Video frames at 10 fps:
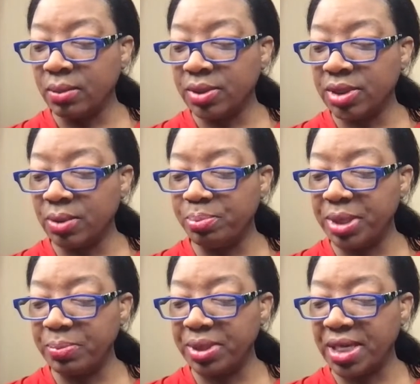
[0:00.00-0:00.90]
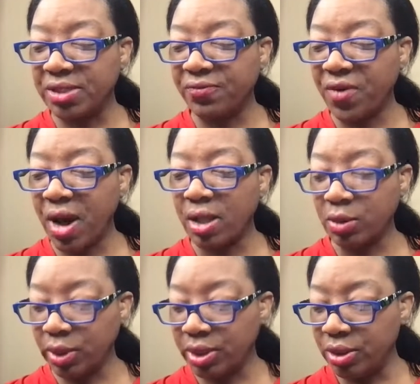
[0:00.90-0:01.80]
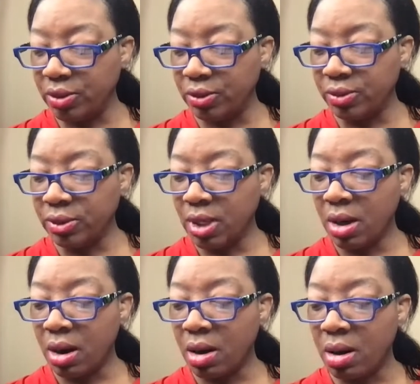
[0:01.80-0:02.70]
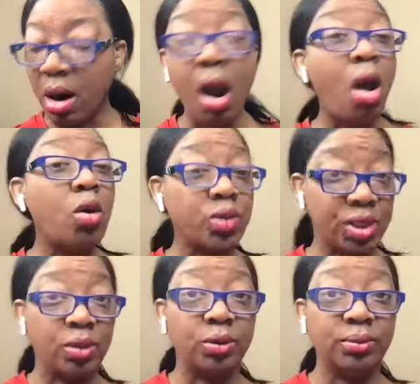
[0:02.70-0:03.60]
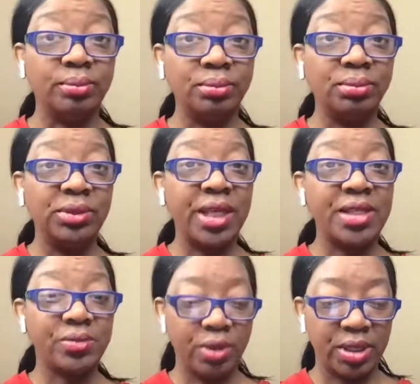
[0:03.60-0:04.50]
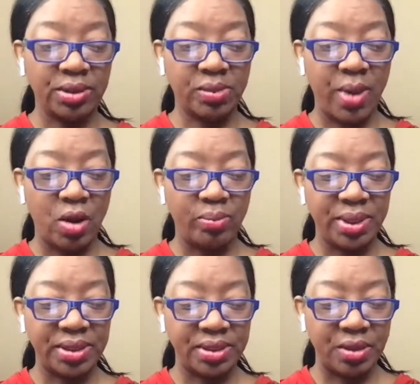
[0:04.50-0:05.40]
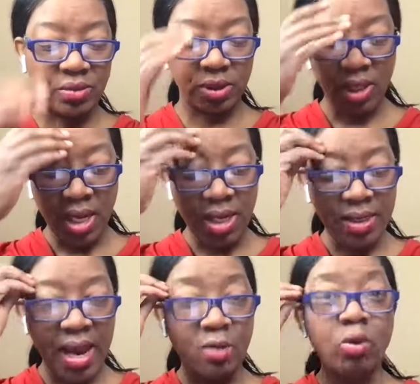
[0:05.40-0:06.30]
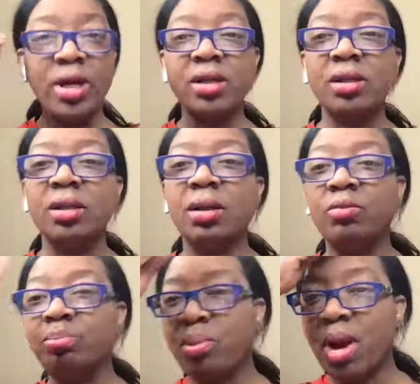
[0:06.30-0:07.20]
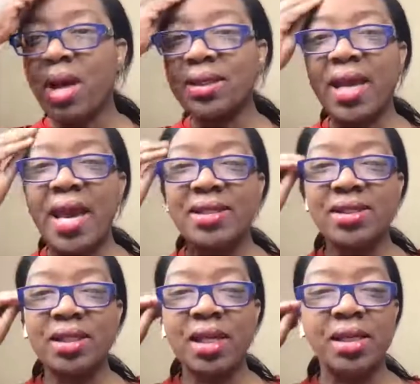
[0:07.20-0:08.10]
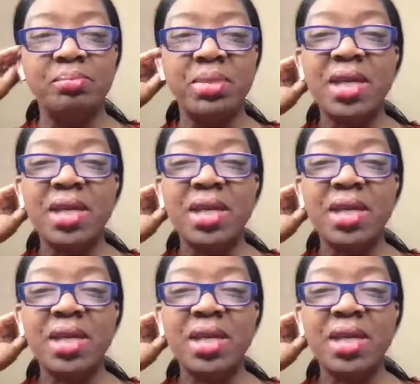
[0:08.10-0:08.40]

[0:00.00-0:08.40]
some people that's following you are also, guess what, small business owners. Now, we're broadcasting in